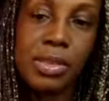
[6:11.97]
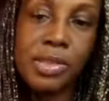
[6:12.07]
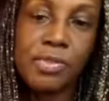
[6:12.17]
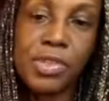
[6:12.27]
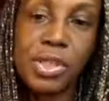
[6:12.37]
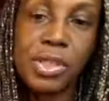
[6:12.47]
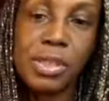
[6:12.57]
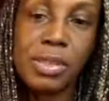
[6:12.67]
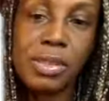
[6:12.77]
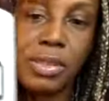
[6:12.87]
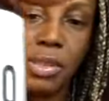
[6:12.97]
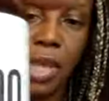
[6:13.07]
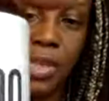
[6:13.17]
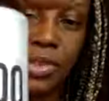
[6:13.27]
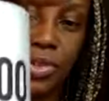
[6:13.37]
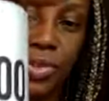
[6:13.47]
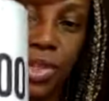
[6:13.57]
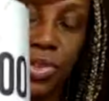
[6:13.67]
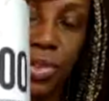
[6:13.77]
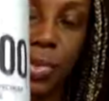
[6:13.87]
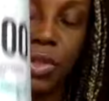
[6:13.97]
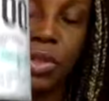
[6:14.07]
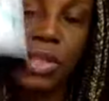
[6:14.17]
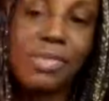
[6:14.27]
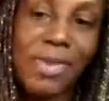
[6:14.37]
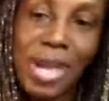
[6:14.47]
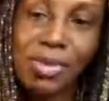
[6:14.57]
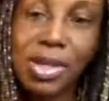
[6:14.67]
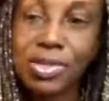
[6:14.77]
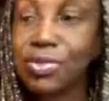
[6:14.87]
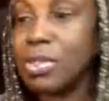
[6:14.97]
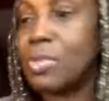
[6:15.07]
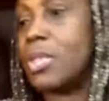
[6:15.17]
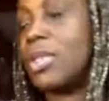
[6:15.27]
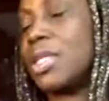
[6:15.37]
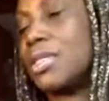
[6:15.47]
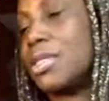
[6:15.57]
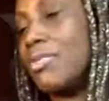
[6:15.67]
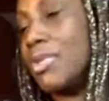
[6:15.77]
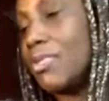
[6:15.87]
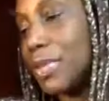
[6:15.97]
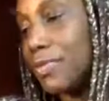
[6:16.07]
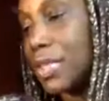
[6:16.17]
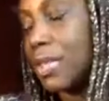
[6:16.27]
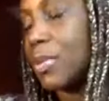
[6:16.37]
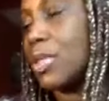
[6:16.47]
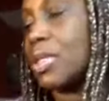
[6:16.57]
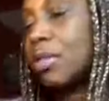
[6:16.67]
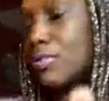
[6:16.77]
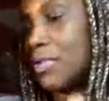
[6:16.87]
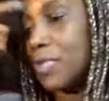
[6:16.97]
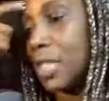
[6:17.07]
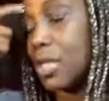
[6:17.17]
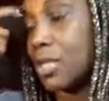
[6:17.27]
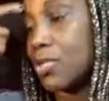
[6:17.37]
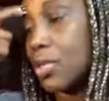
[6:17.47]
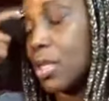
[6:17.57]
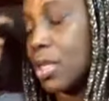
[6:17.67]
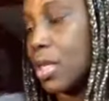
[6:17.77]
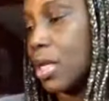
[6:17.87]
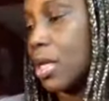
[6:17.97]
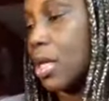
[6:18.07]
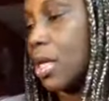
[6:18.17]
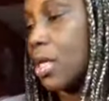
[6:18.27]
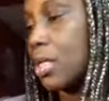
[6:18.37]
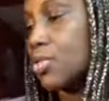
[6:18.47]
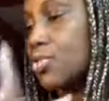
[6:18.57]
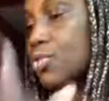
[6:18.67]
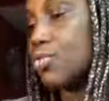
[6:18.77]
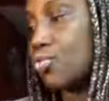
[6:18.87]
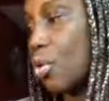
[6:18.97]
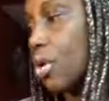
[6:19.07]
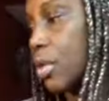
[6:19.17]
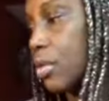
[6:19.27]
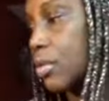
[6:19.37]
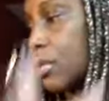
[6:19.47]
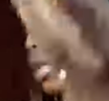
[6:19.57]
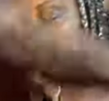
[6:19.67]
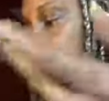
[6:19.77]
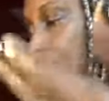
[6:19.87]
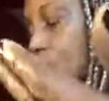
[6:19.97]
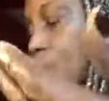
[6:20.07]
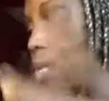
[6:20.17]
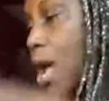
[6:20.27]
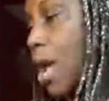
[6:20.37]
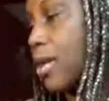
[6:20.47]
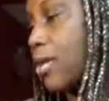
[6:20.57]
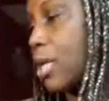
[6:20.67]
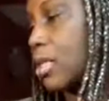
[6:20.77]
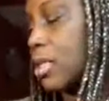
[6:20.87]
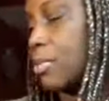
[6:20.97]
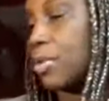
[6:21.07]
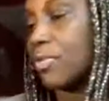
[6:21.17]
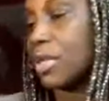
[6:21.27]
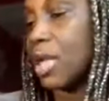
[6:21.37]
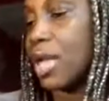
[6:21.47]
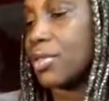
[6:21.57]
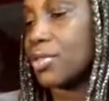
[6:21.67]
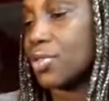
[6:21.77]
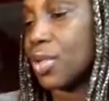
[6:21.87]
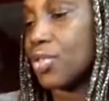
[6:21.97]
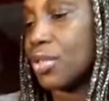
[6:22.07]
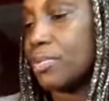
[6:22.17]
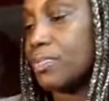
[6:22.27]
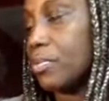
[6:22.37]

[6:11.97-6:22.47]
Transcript: different concentrations, whether you get the 500, whether you get the 750, whether you get the 1500. It's just stronger as you go higher in number for the concentration.